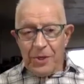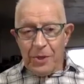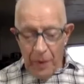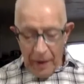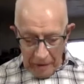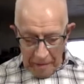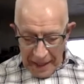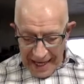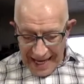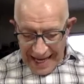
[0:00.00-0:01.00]
you will
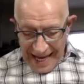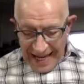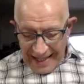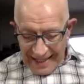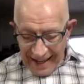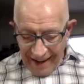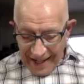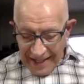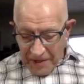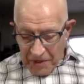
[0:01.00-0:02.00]
be
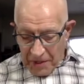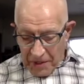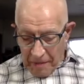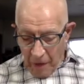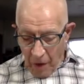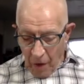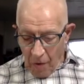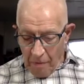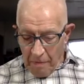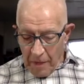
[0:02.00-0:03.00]
guided to come
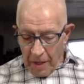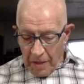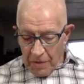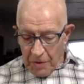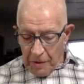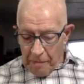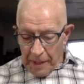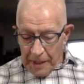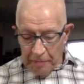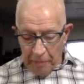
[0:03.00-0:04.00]
home to the
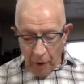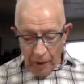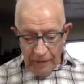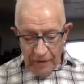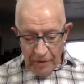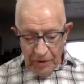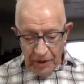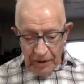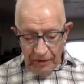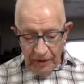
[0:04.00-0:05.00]
best part of
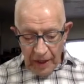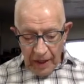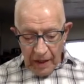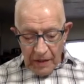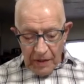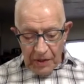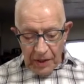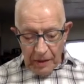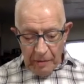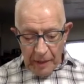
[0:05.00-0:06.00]
yourself,
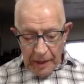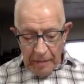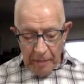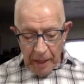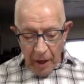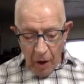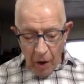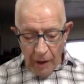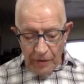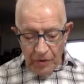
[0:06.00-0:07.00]
celebrated by
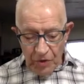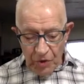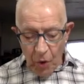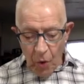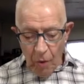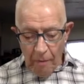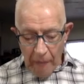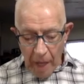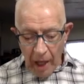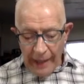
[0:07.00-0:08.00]
heart, soul,
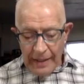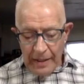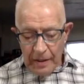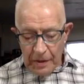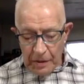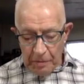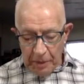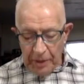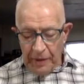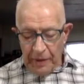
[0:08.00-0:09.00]
mind,
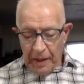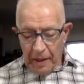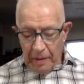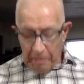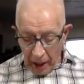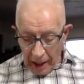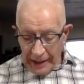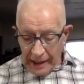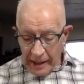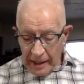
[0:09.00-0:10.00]
spirit,
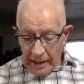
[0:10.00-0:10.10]
body,